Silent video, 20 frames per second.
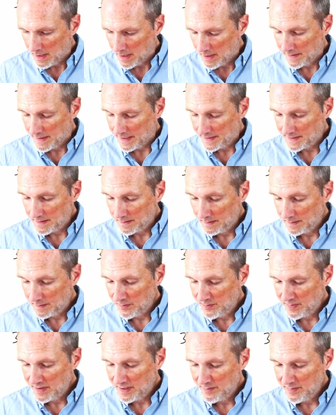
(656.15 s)
that's a little
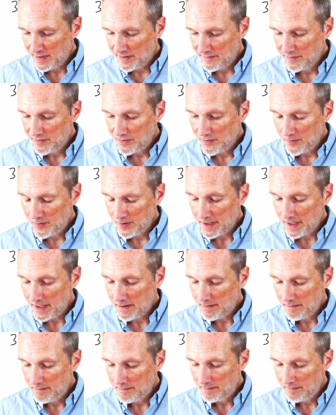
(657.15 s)
bit above 3.